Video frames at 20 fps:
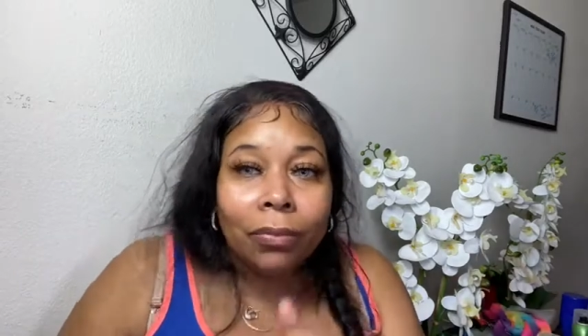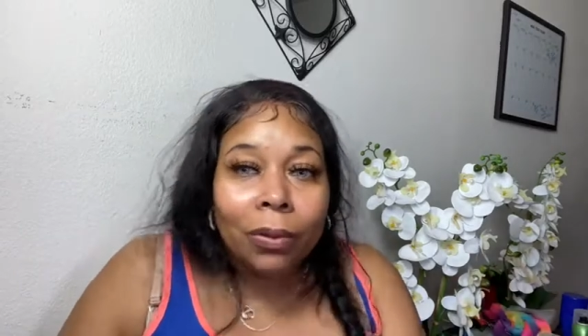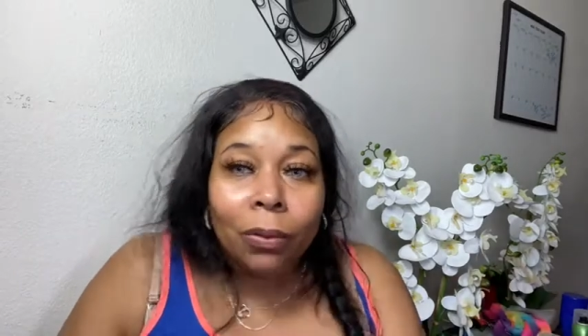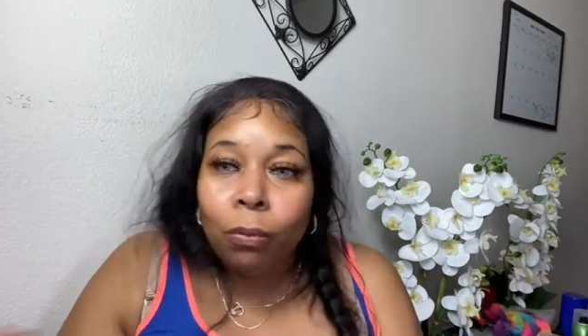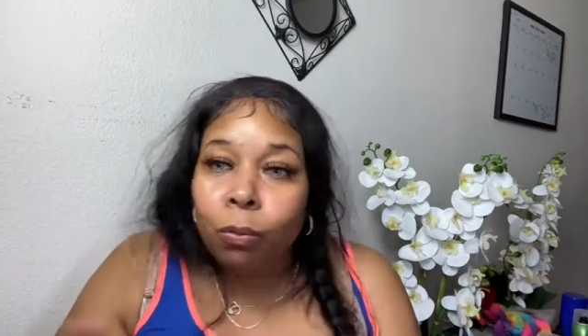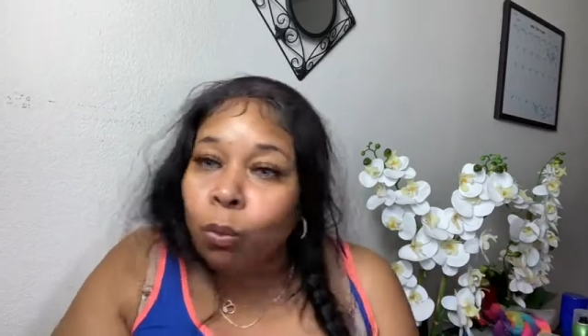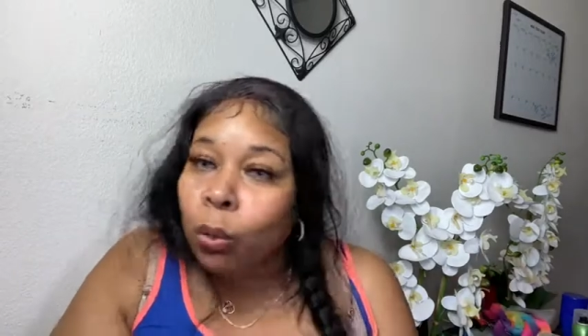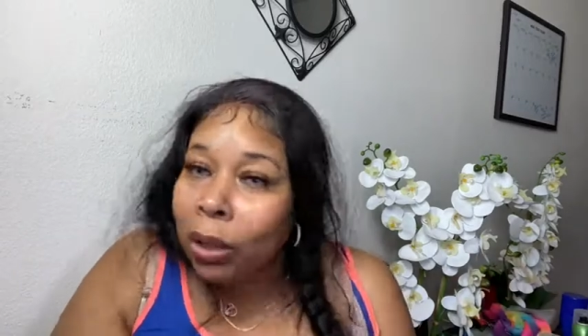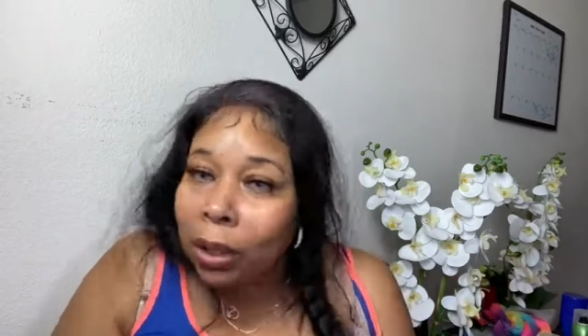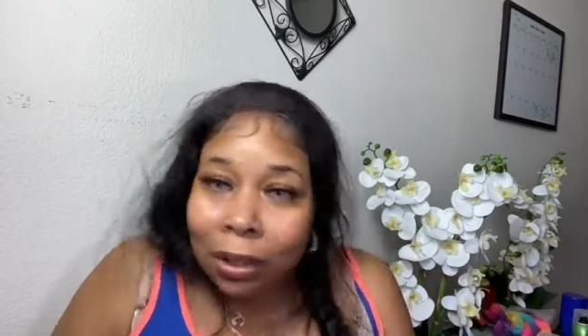
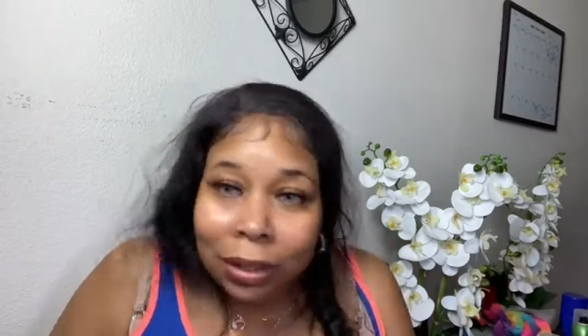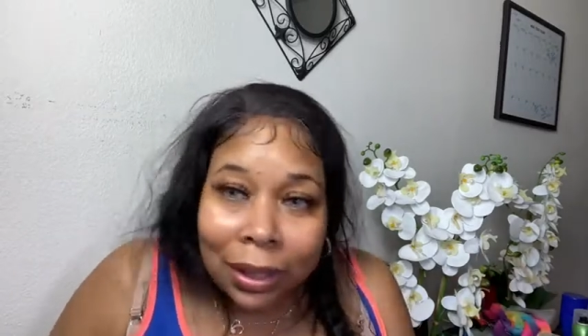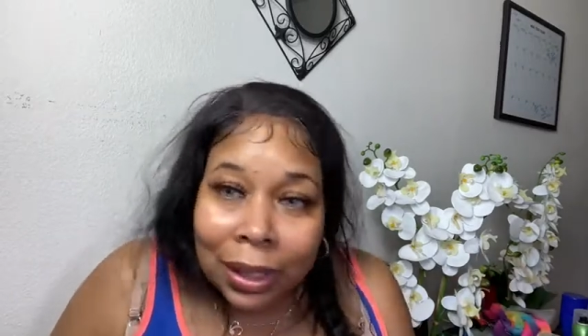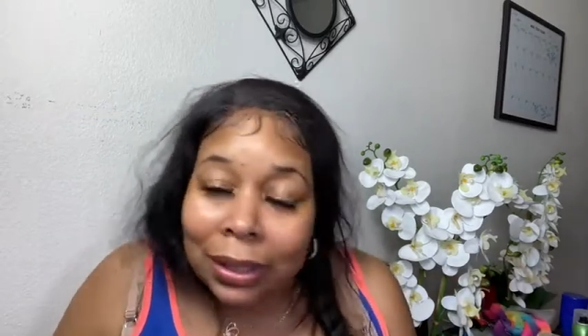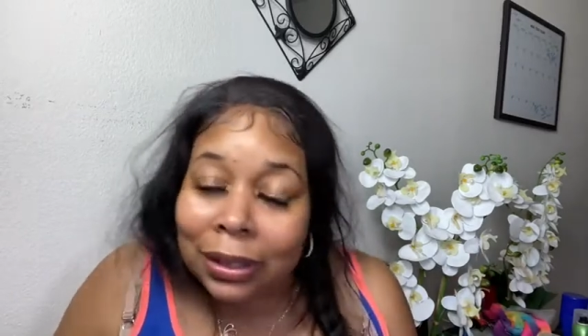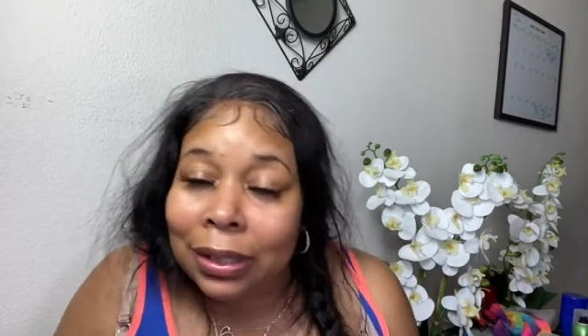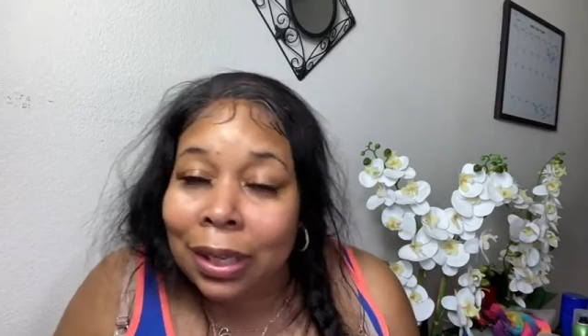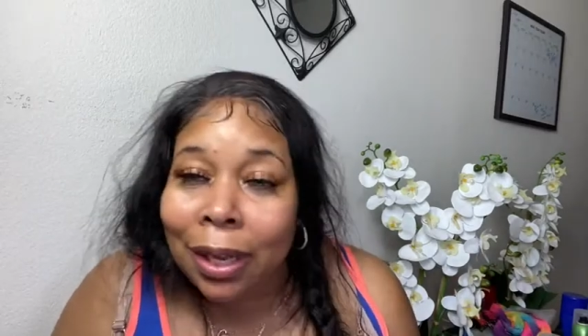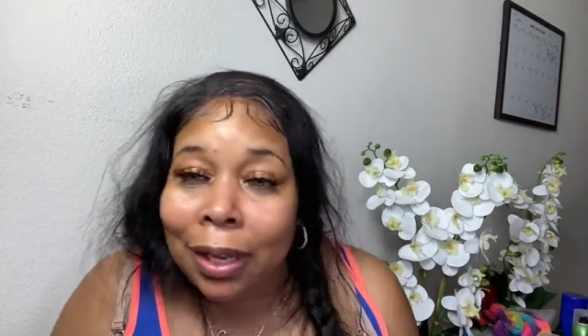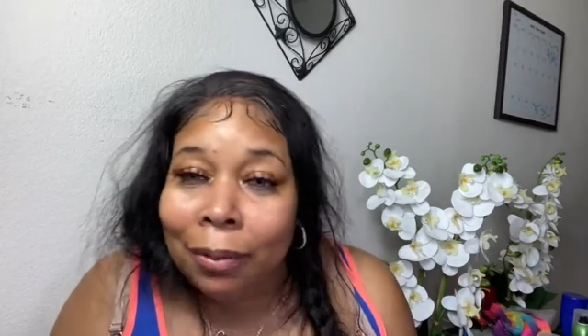We
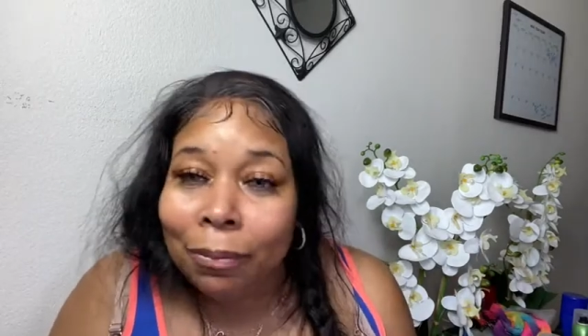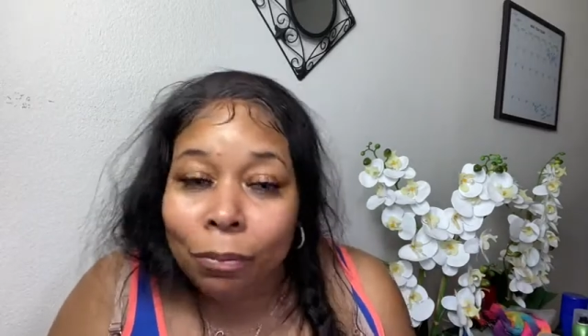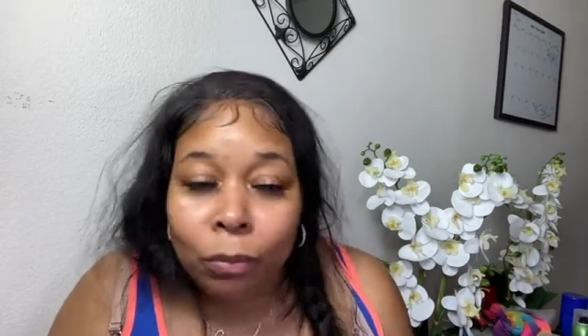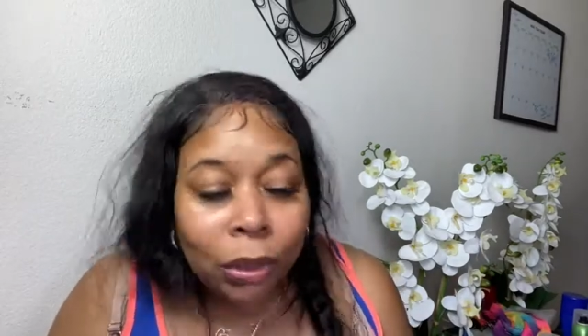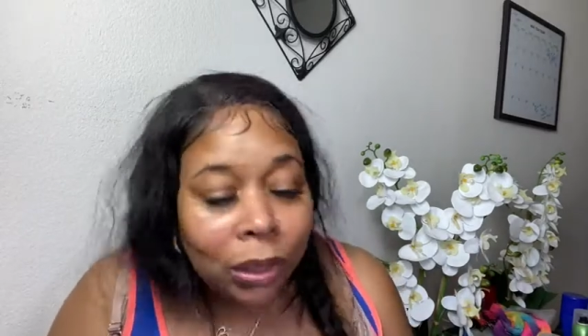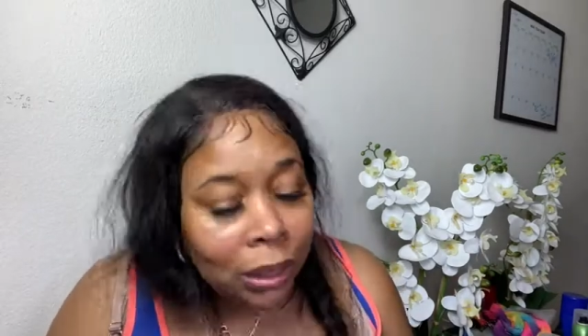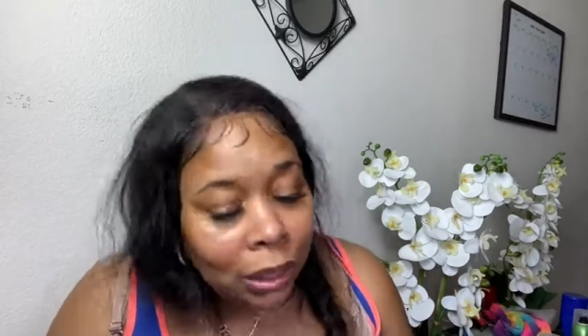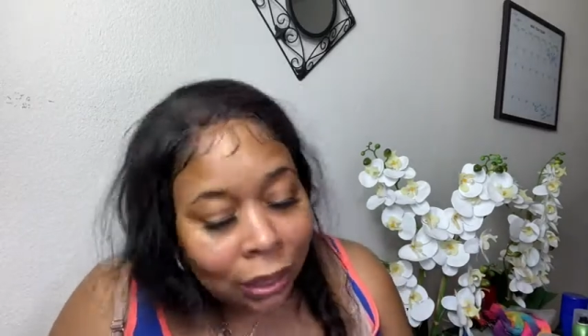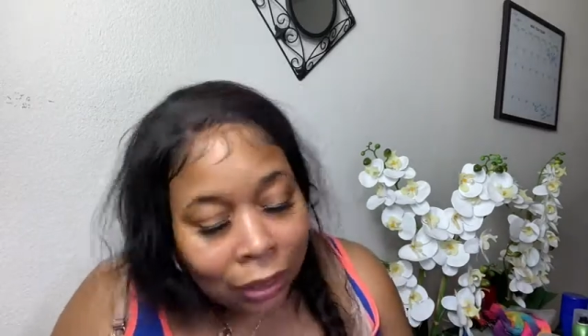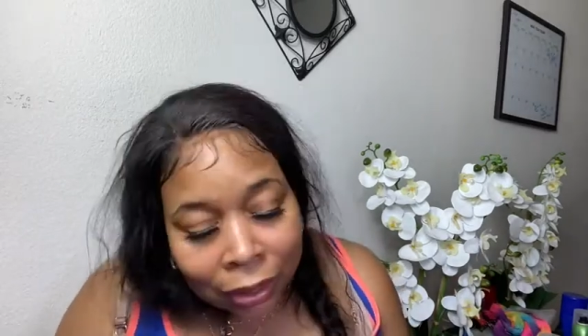cleaned up. We
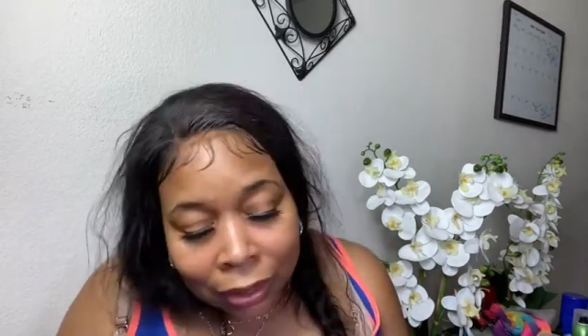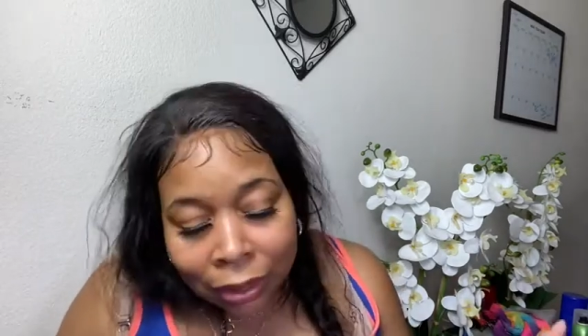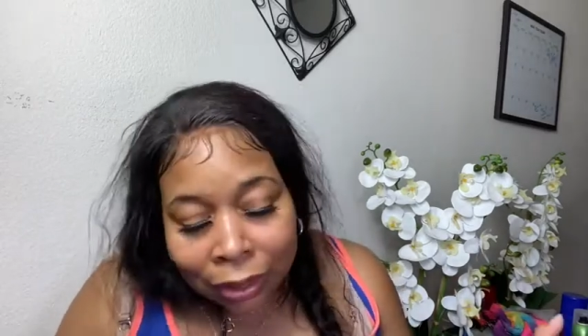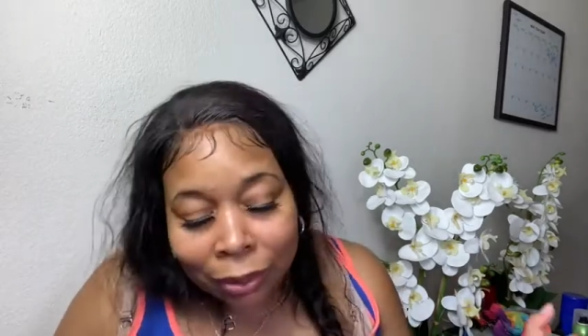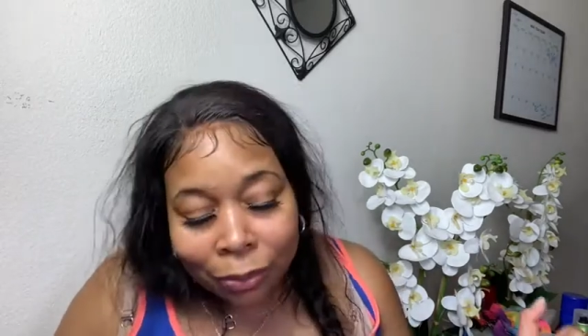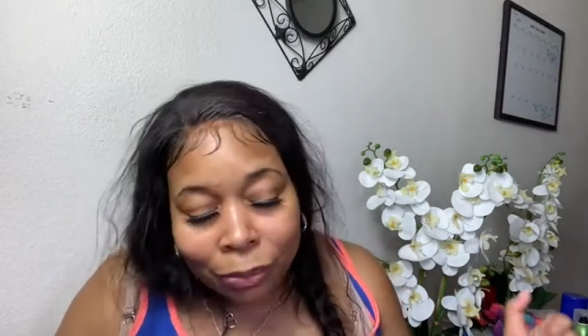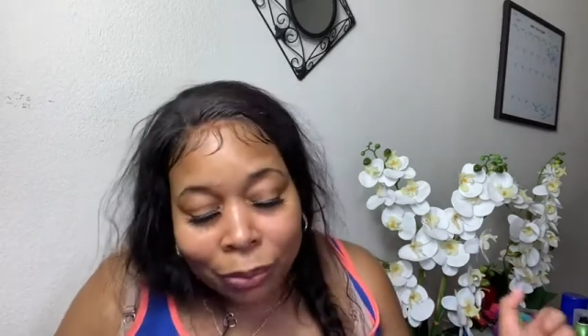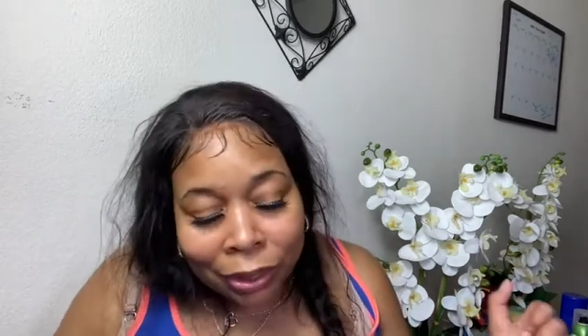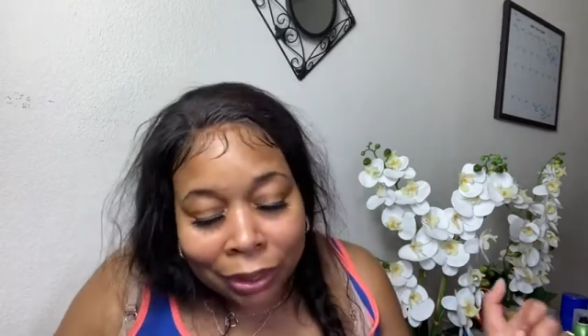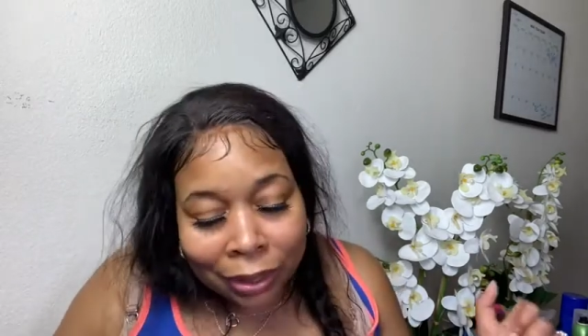did
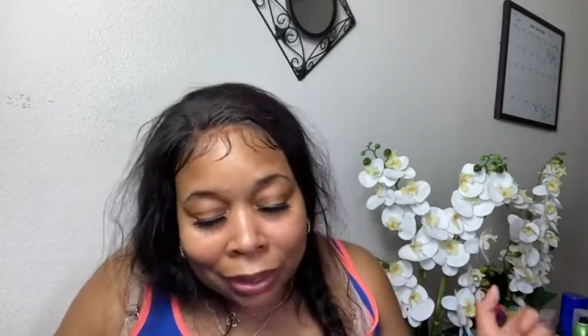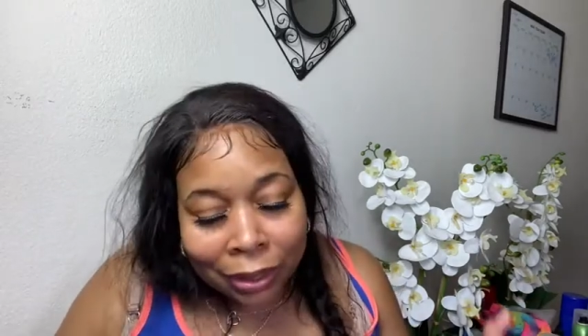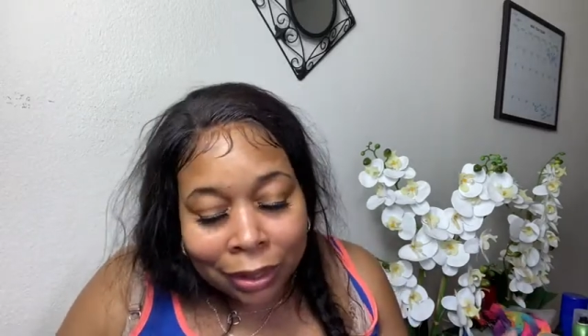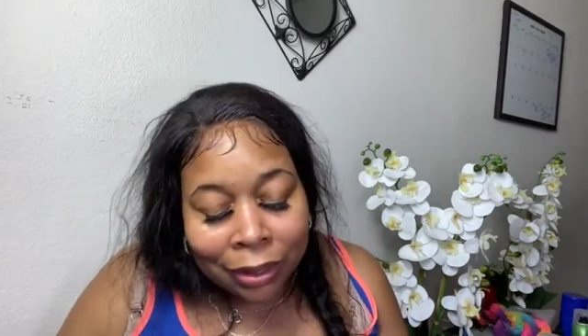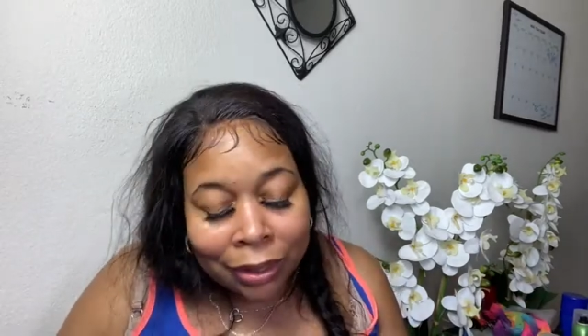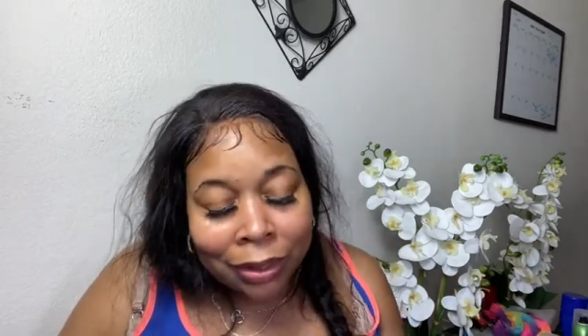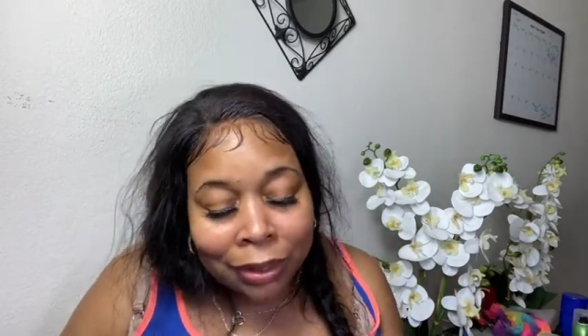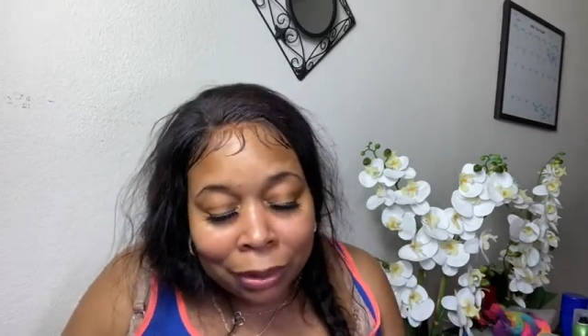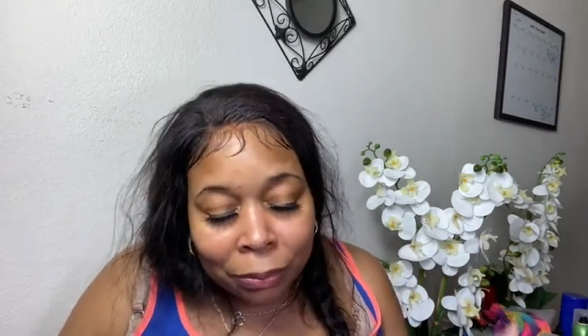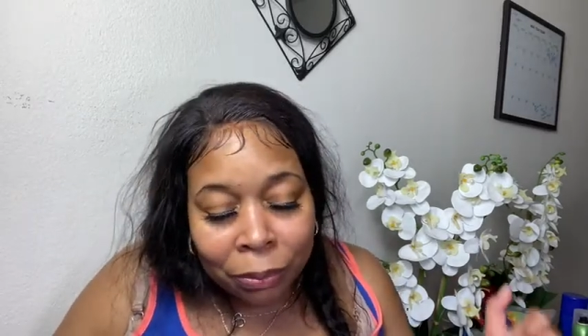good. We did
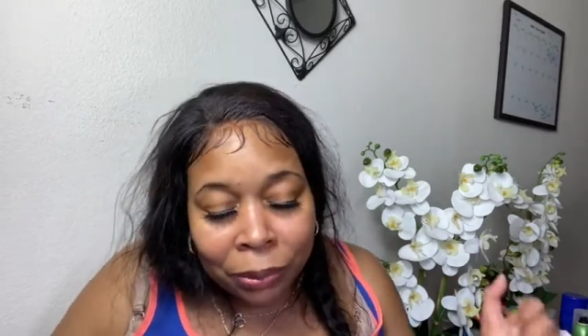good.